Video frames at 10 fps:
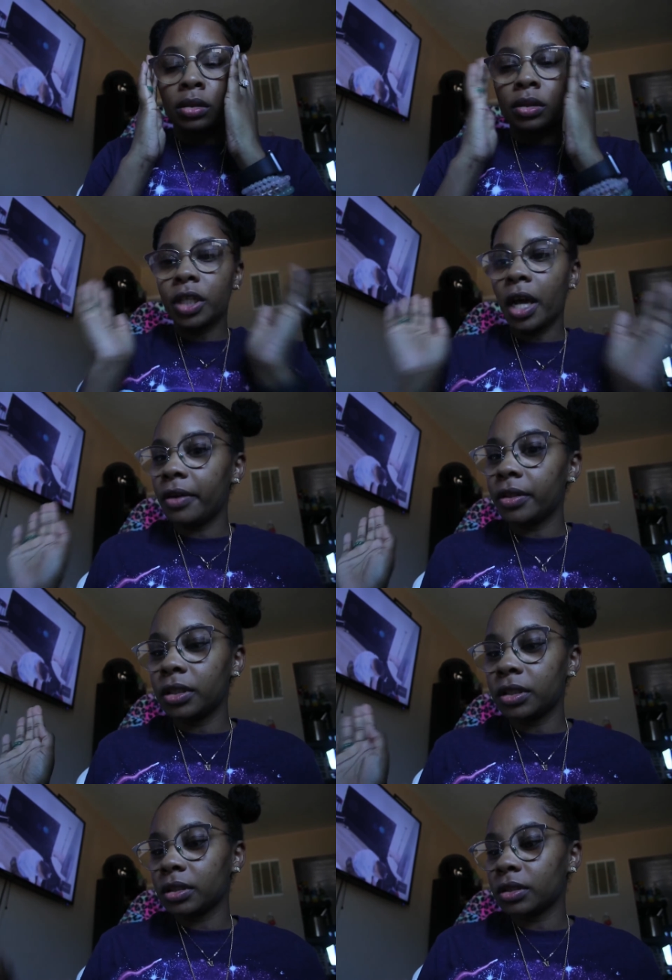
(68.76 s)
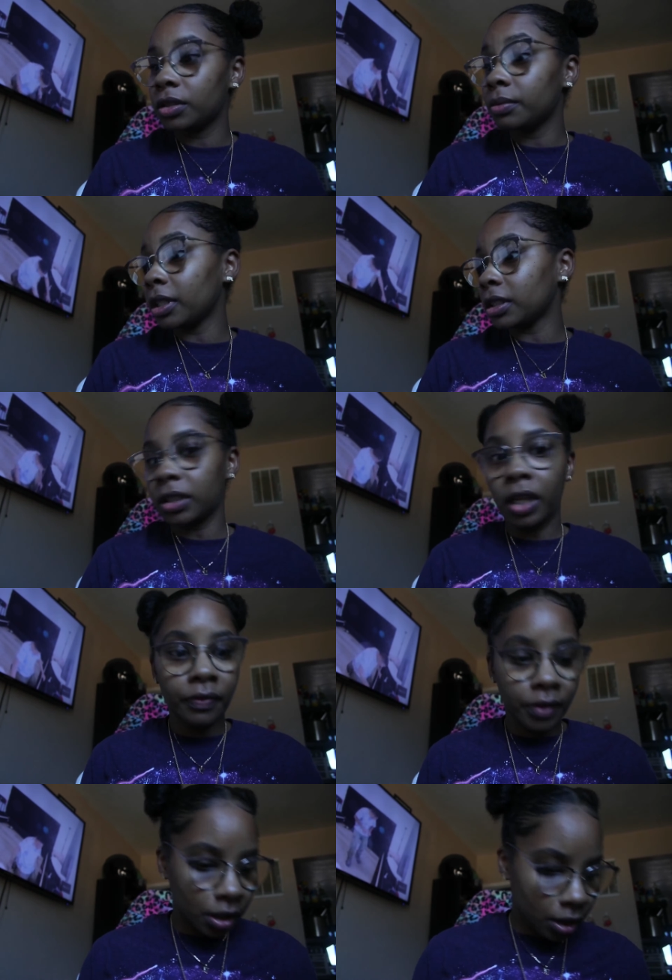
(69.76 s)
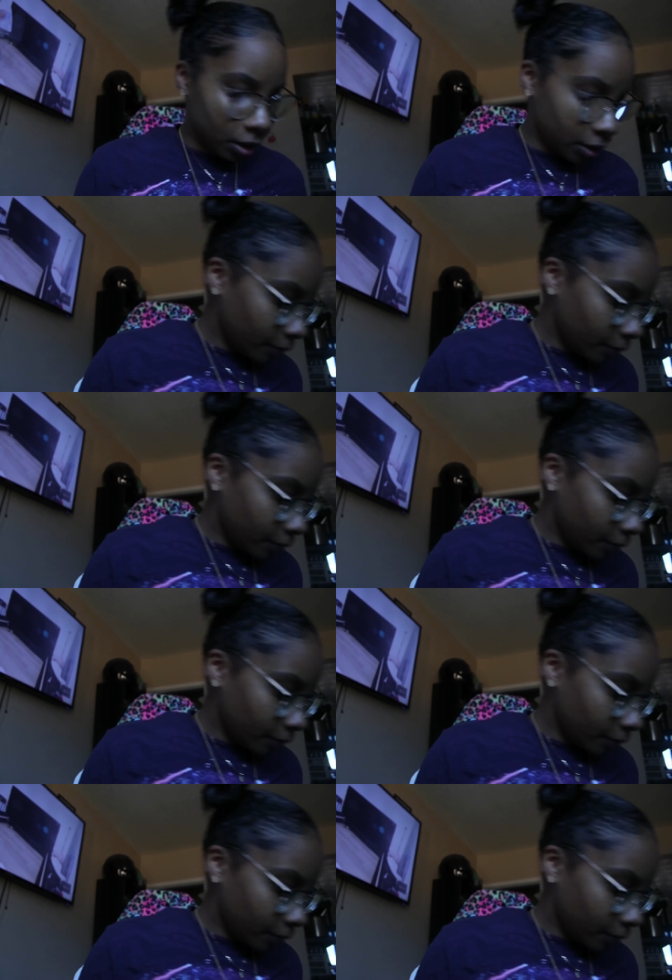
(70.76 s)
child, is too much stuff in here.